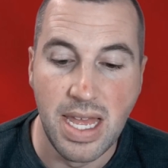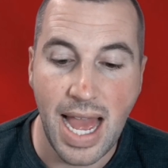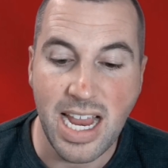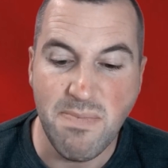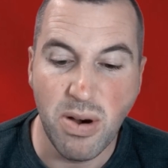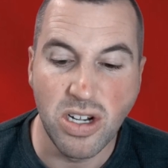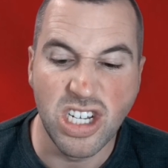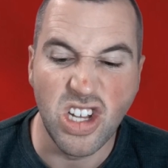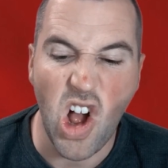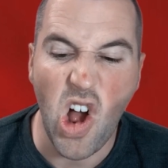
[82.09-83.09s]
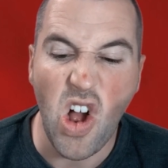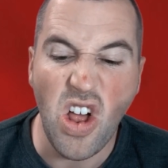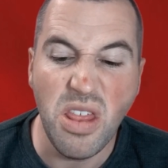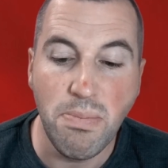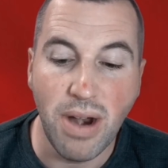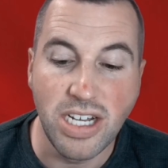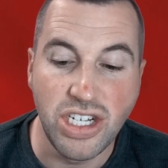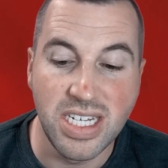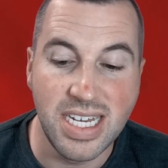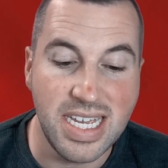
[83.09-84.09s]
I could purchase all the
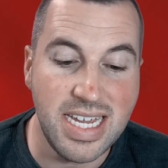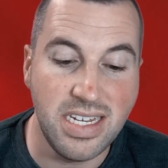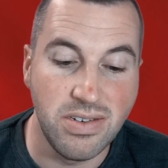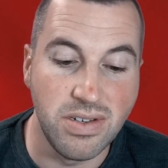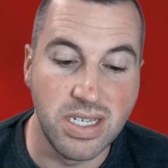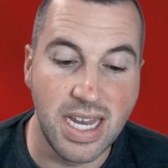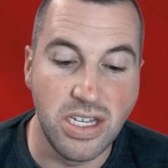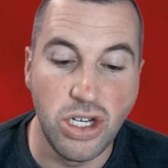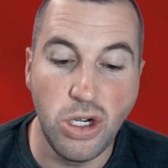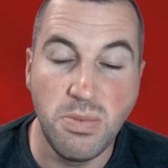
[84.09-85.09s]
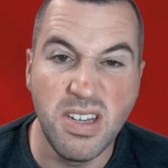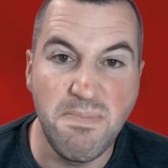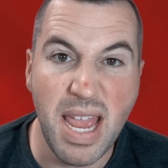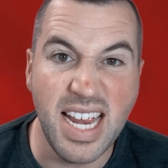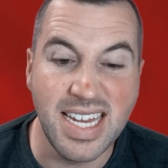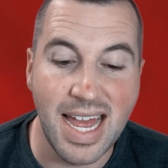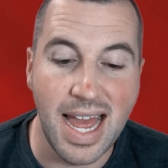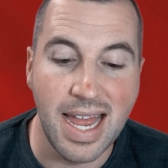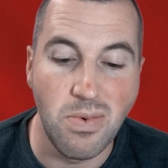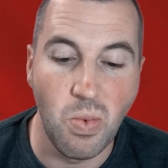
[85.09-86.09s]
brushes and easels and tubes of paint
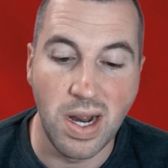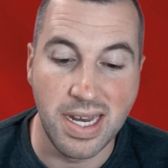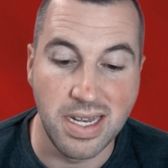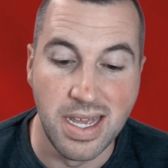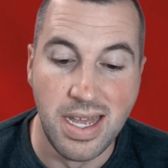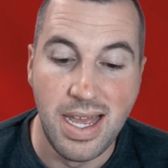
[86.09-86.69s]
I wanted,